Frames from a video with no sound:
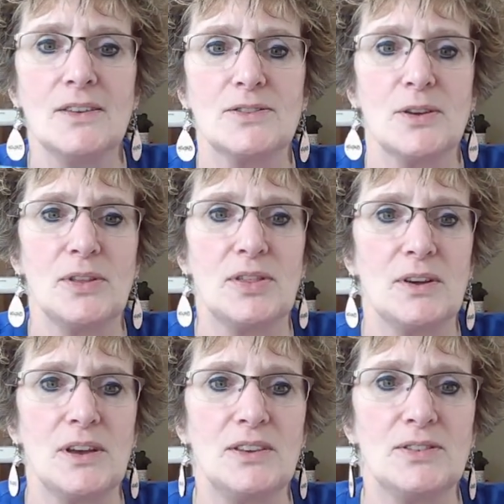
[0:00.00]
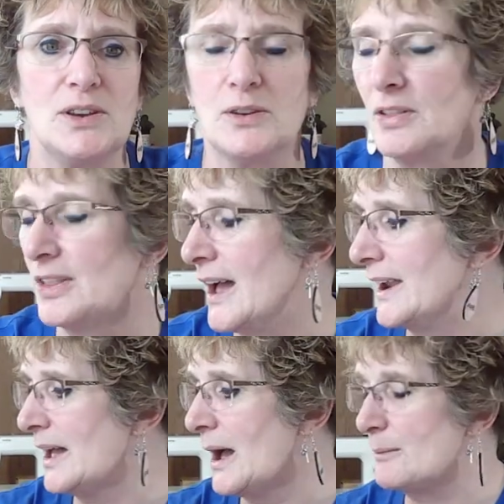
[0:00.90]
so that they're easier to
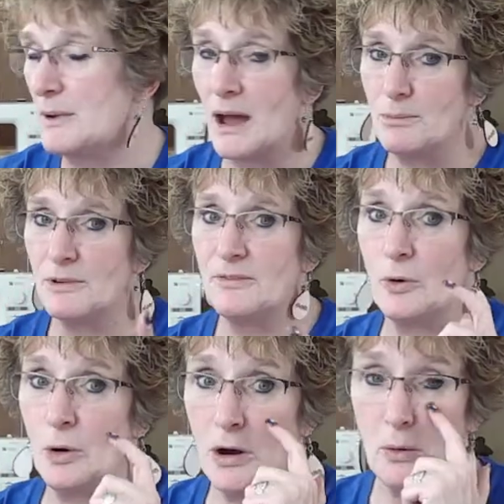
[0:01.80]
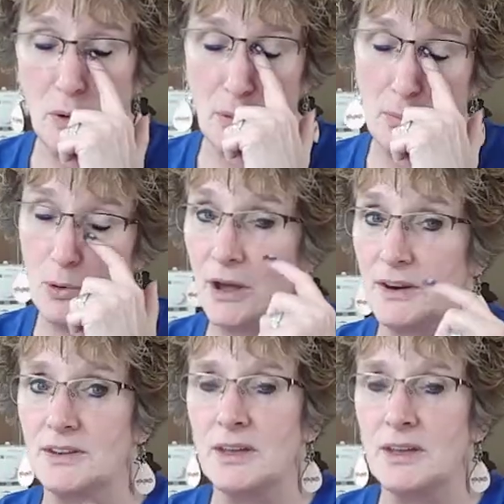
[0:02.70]
line up. Now before we put